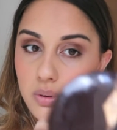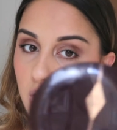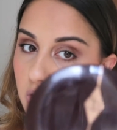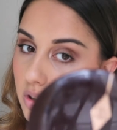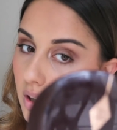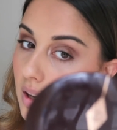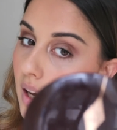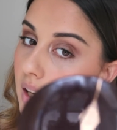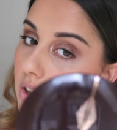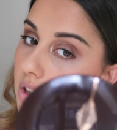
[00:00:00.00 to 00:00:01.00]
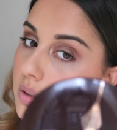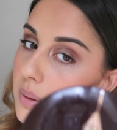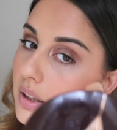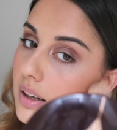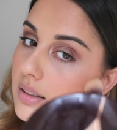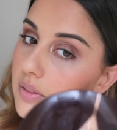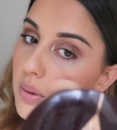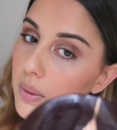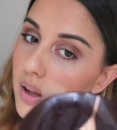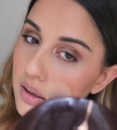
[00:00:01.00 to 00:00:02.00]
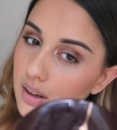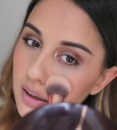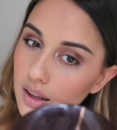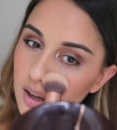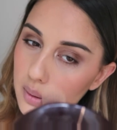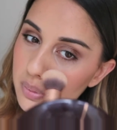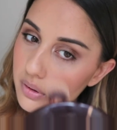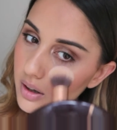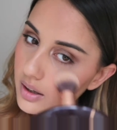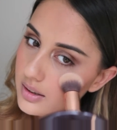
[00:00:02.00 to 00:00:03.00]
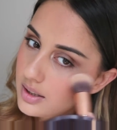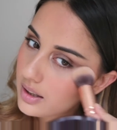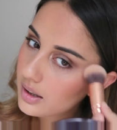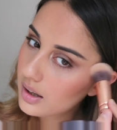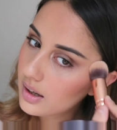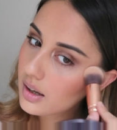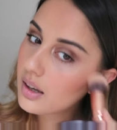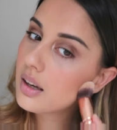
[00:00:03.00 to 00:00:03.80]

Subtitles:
brush, just because I've applied a lot of product here.